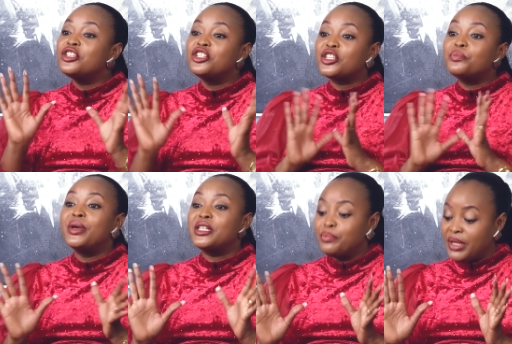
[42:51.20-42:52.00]
just
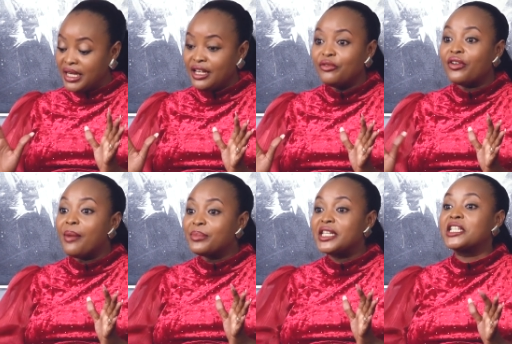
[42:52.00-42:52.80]
best believe
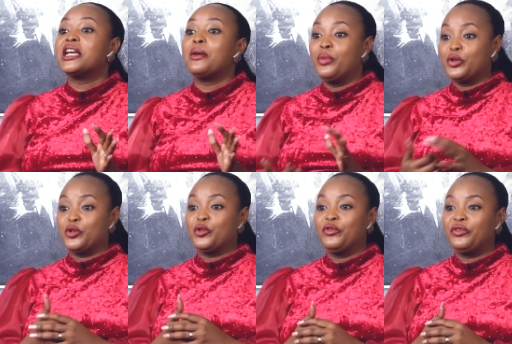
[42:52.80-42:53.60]
I'm taking a
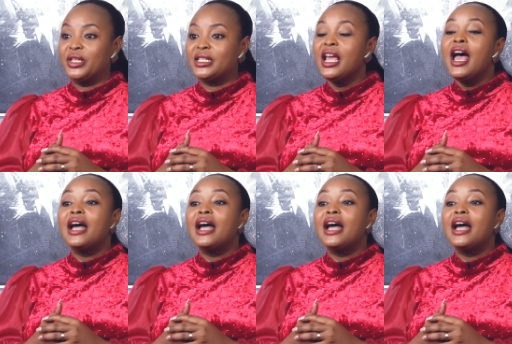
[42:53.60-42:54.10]
portion of it.